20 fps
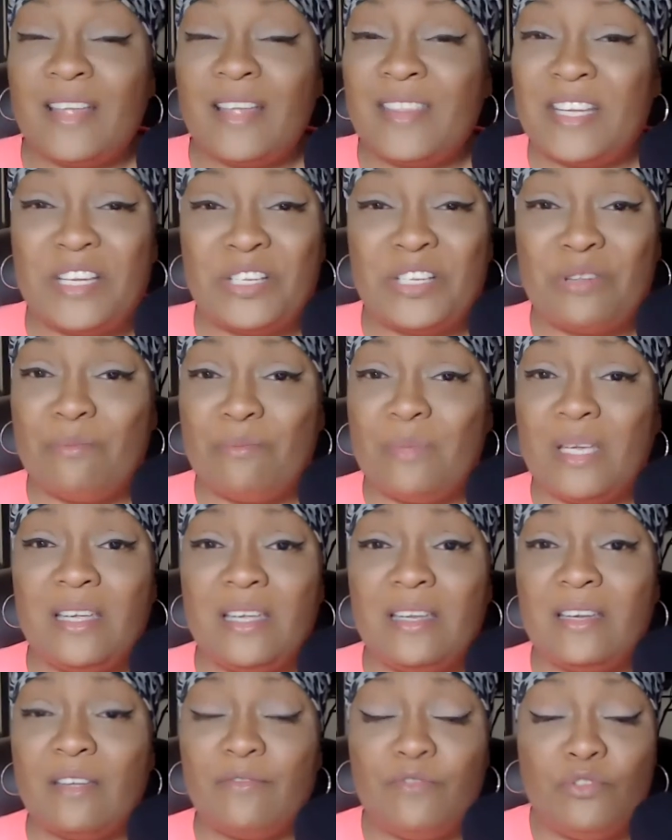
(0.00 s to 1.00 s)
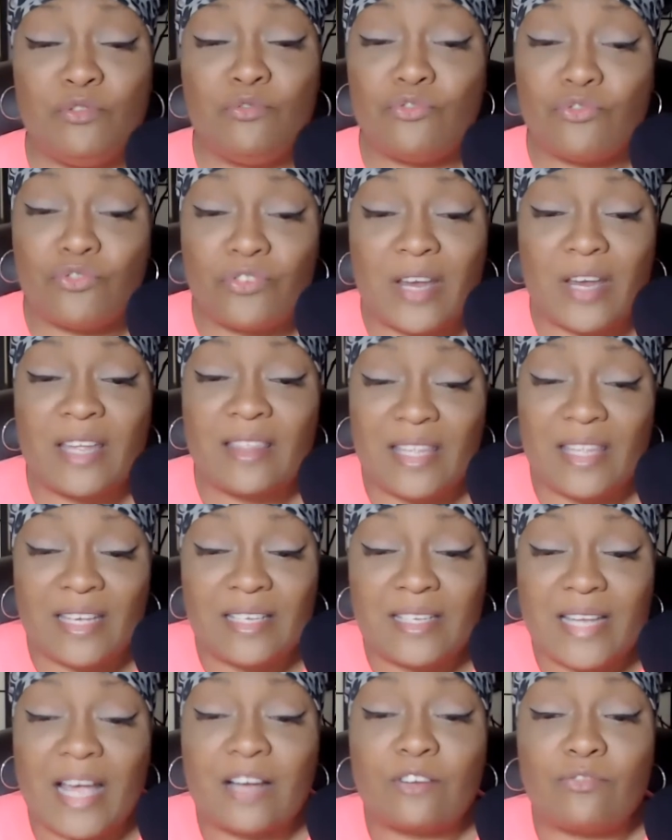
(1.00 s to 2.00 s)
that doesn't mean if you create the
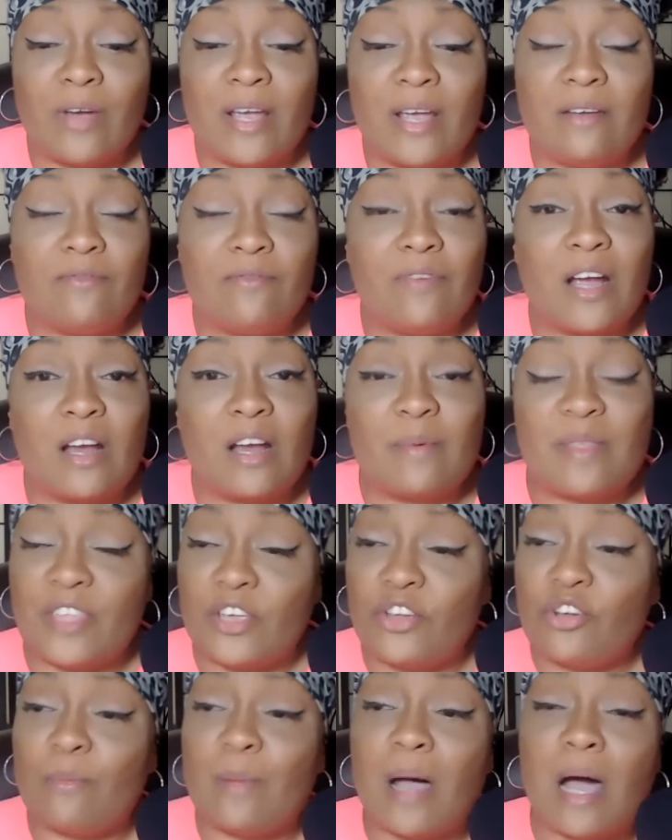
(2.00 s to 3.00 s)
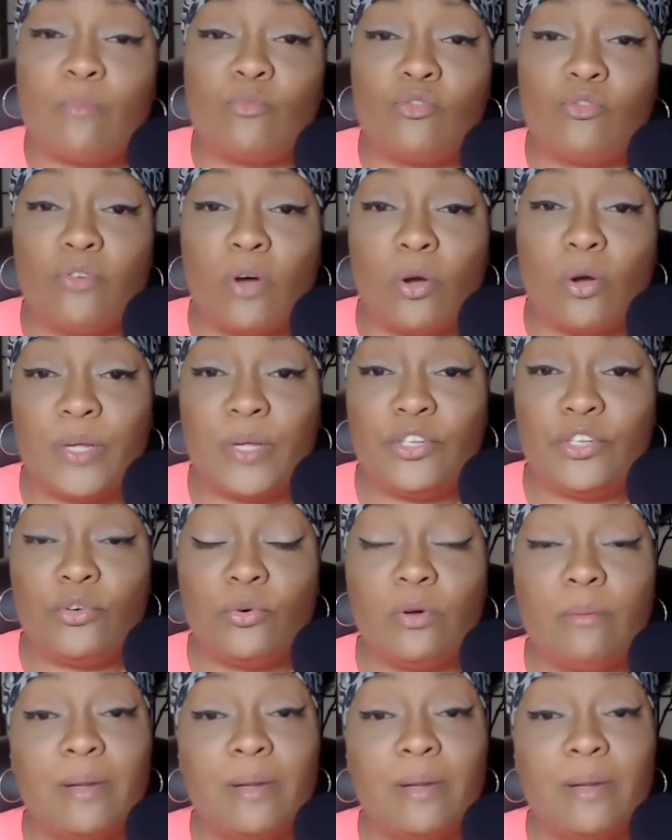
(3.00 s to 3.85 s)
exact right environment that your mom will grow into it,